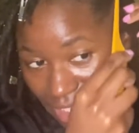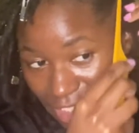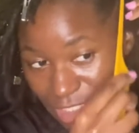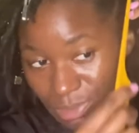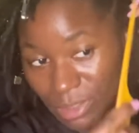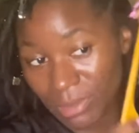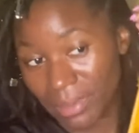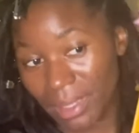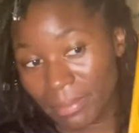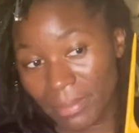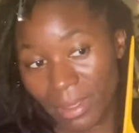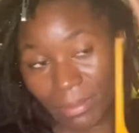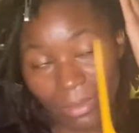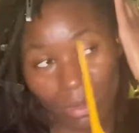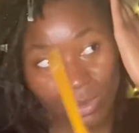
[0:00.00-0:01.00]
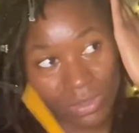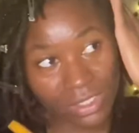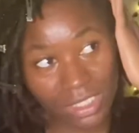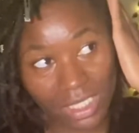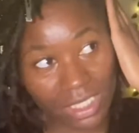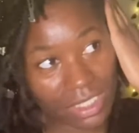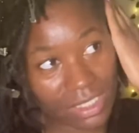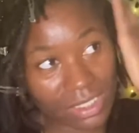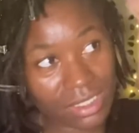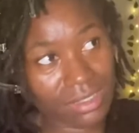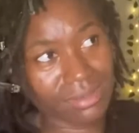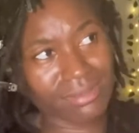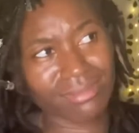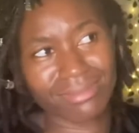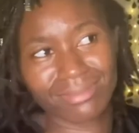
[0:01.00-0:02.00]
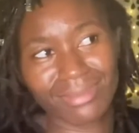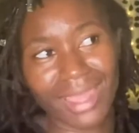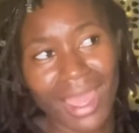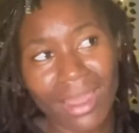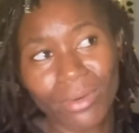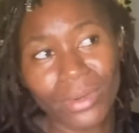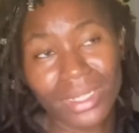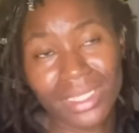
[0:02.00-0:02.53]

been my memo since, I want to